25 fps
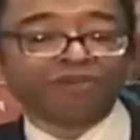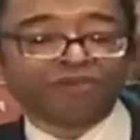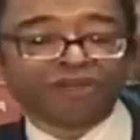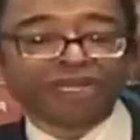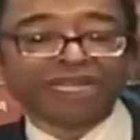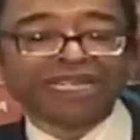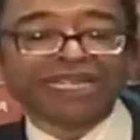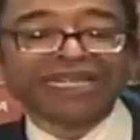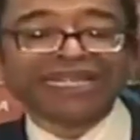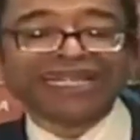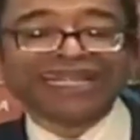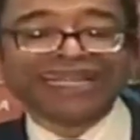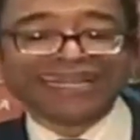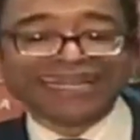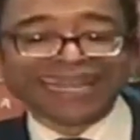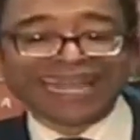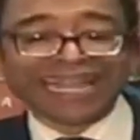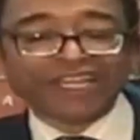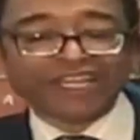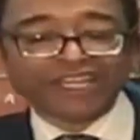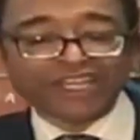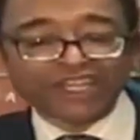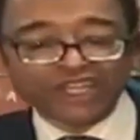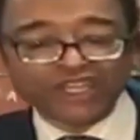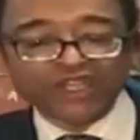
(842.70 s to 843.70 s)
pray
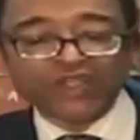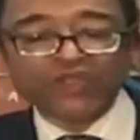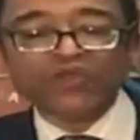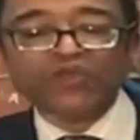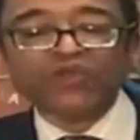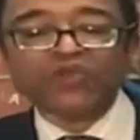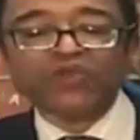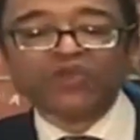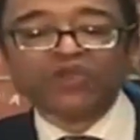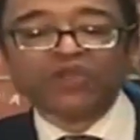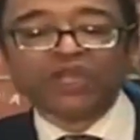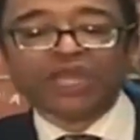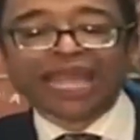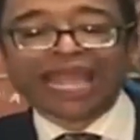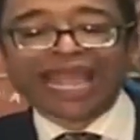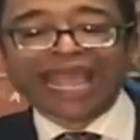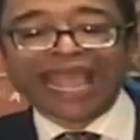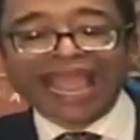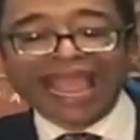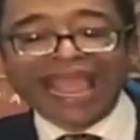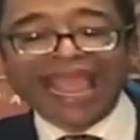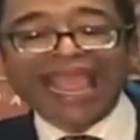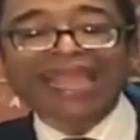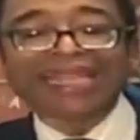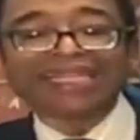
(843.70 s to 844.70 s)
that you
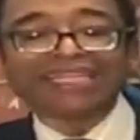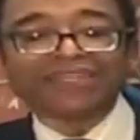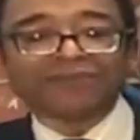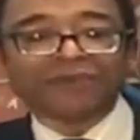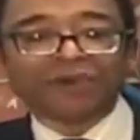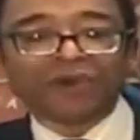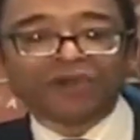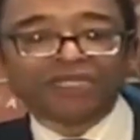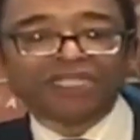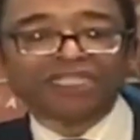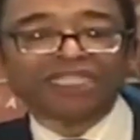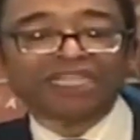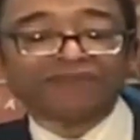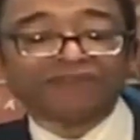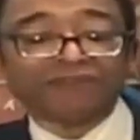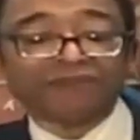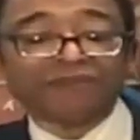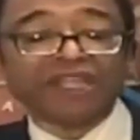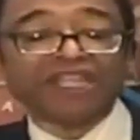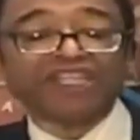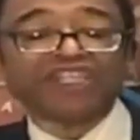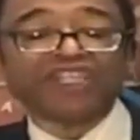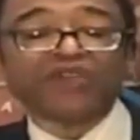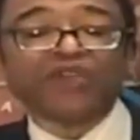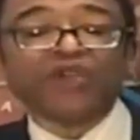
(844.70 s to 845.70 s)
act upon this
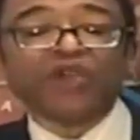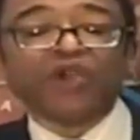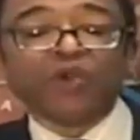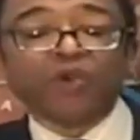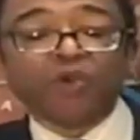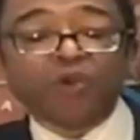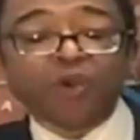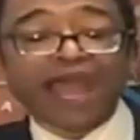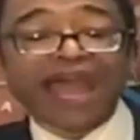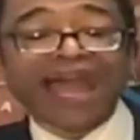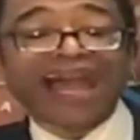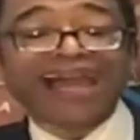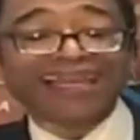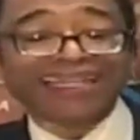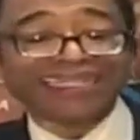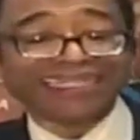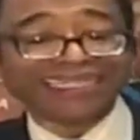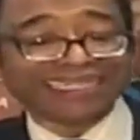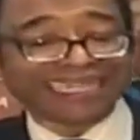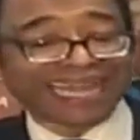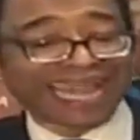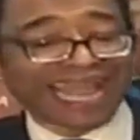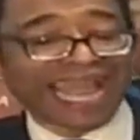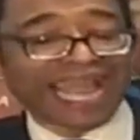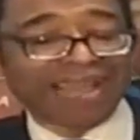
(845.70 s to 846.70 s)
information while
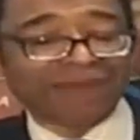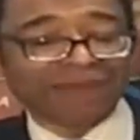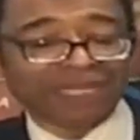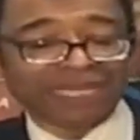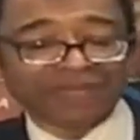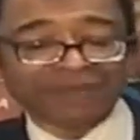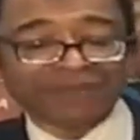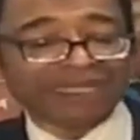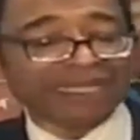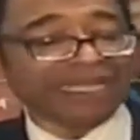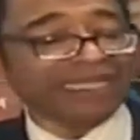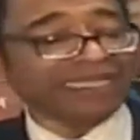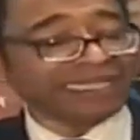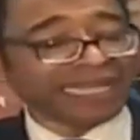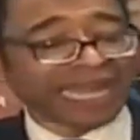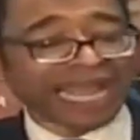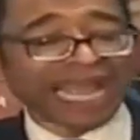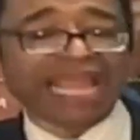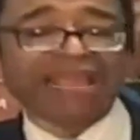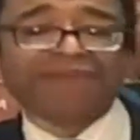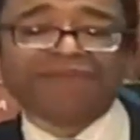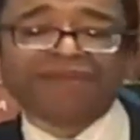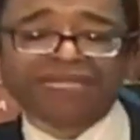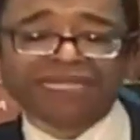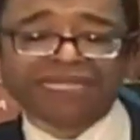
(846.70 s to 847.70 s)
it's timely. Everything is
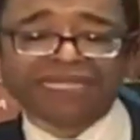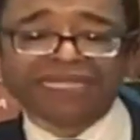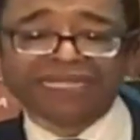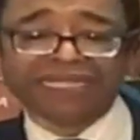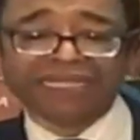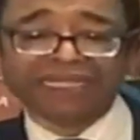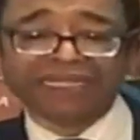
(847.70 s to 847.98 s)
timely.